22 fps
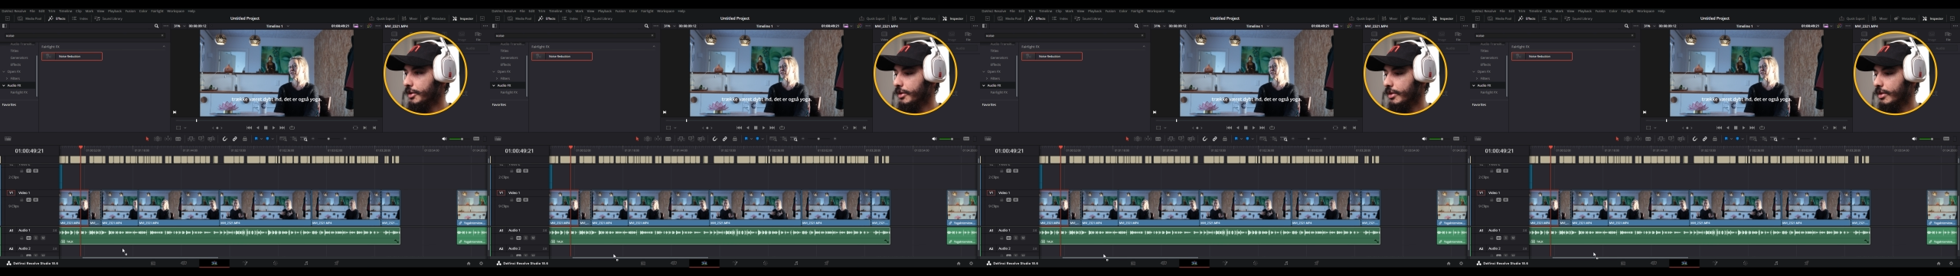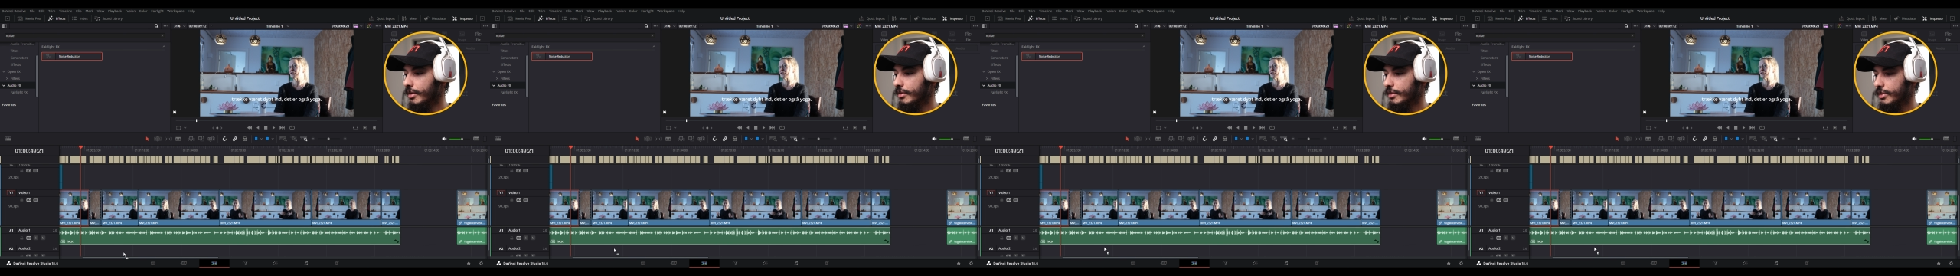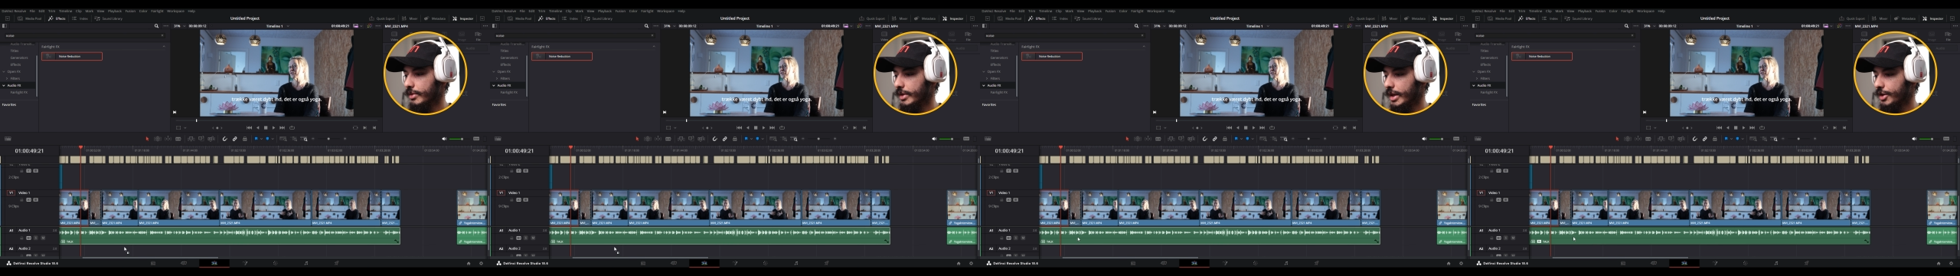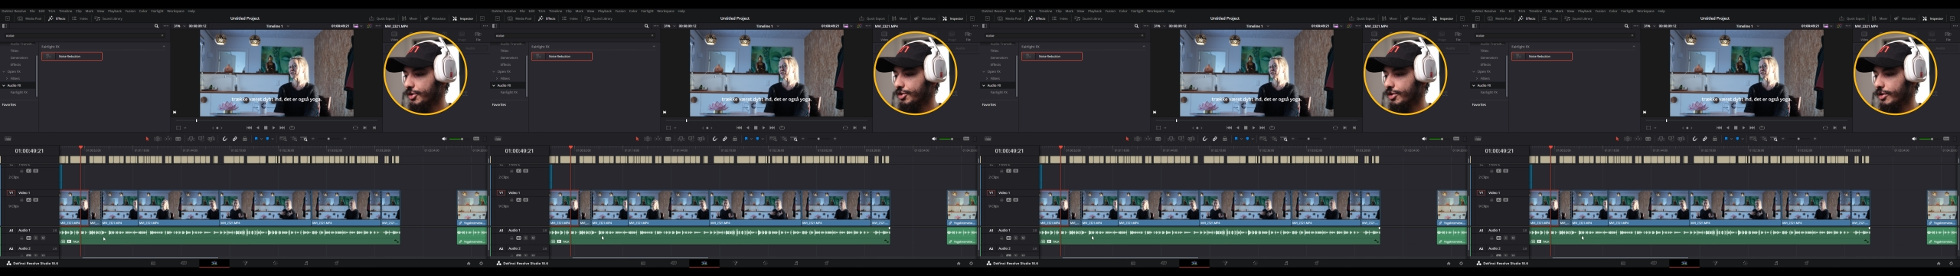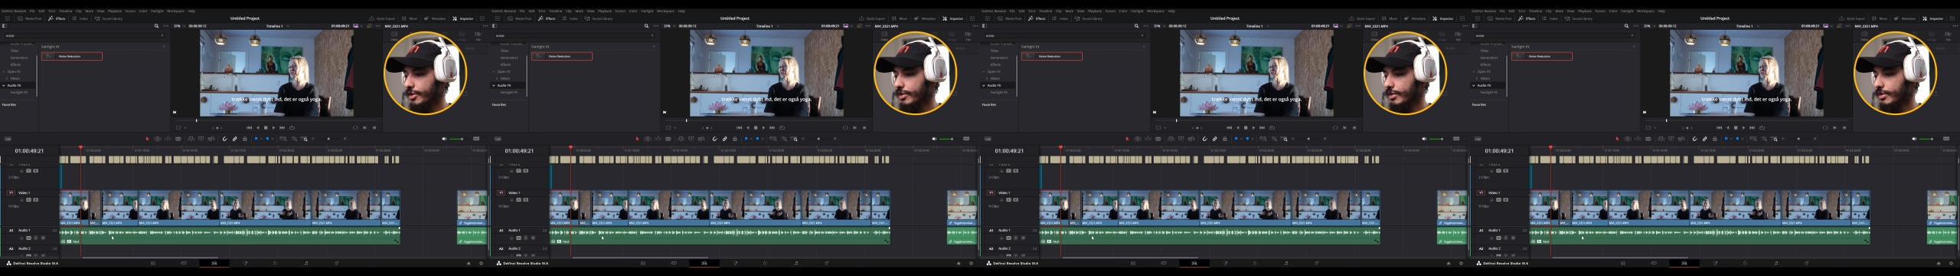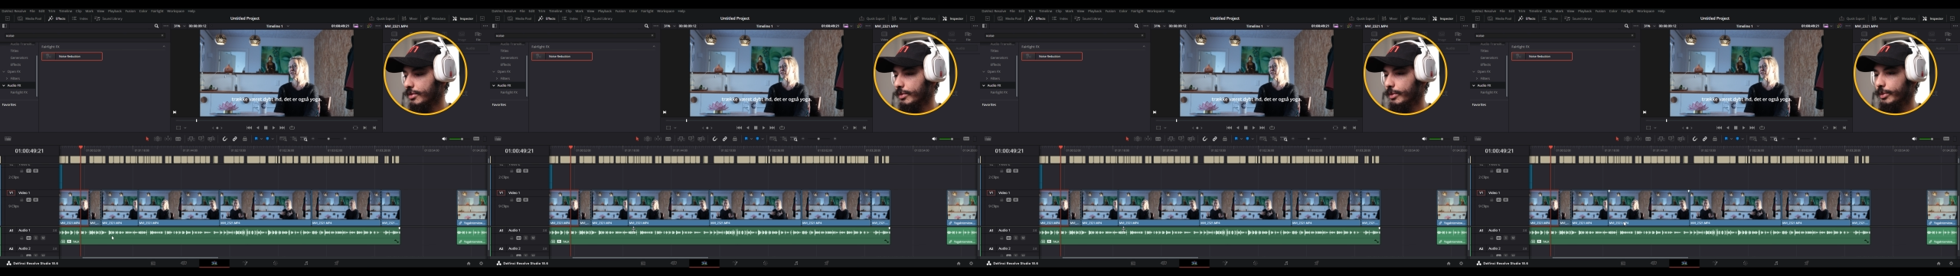Noise
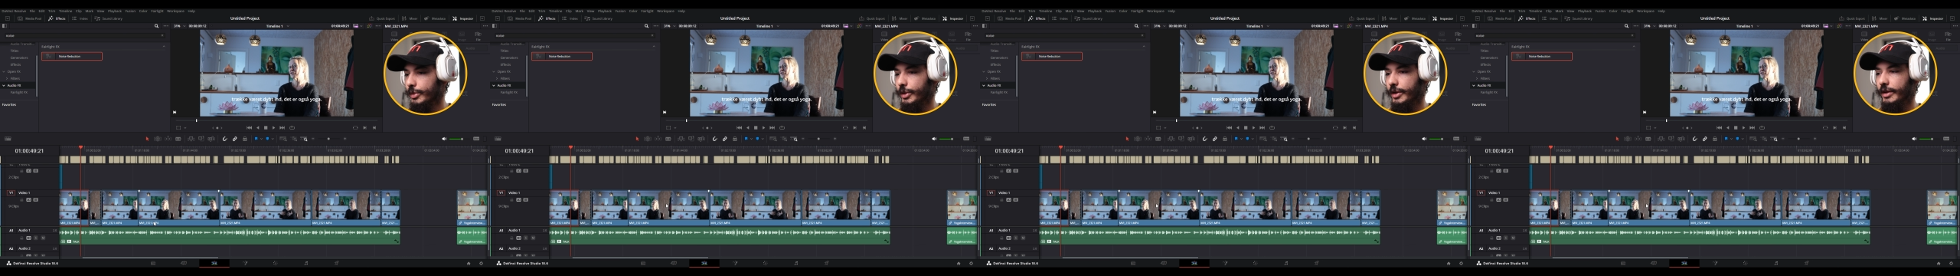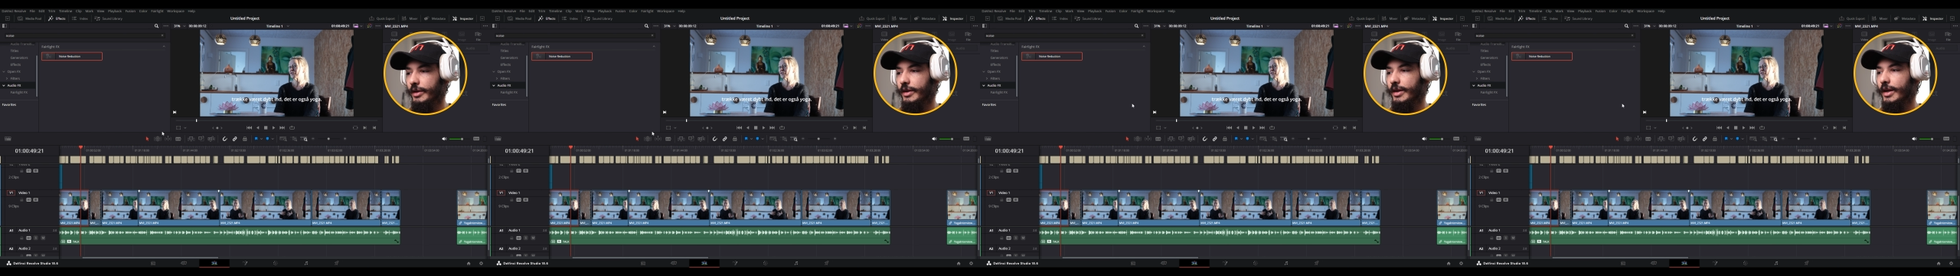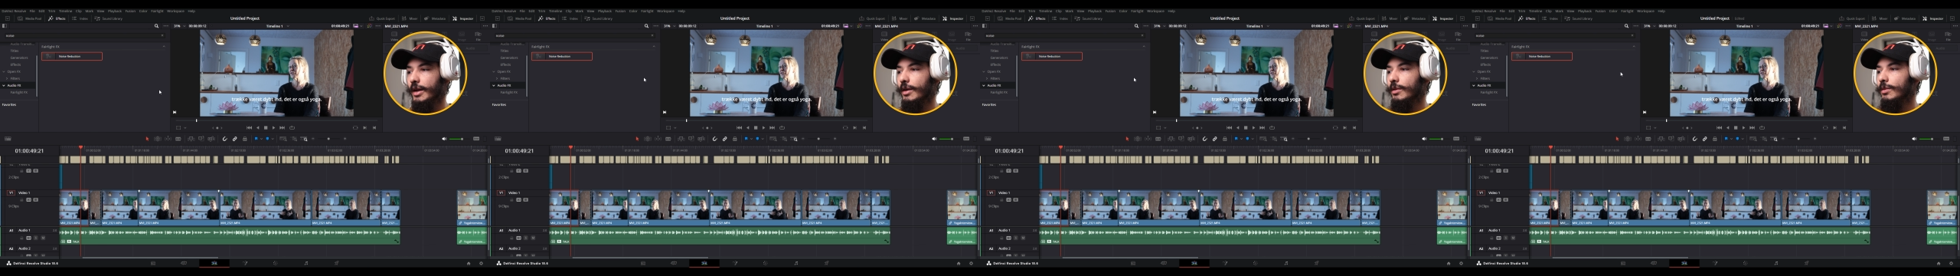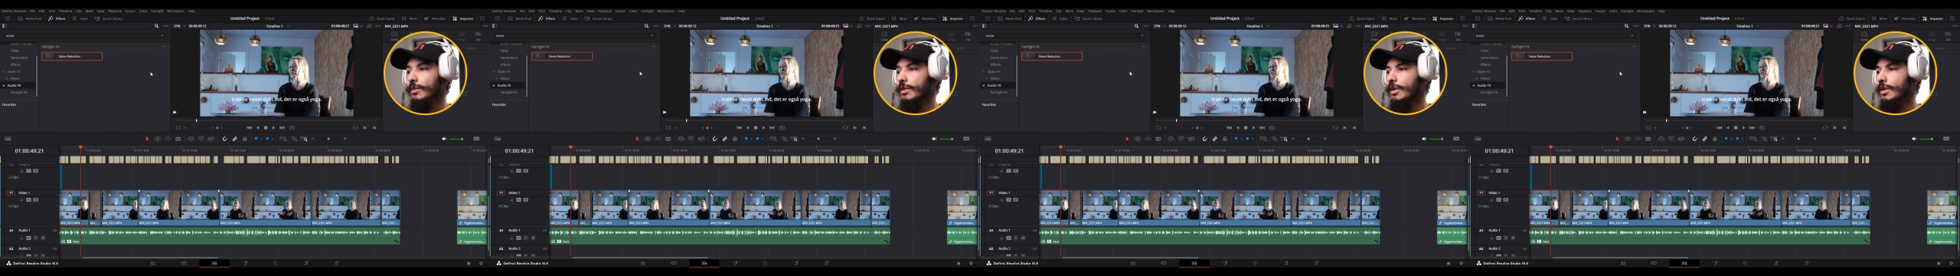reduction, put it there,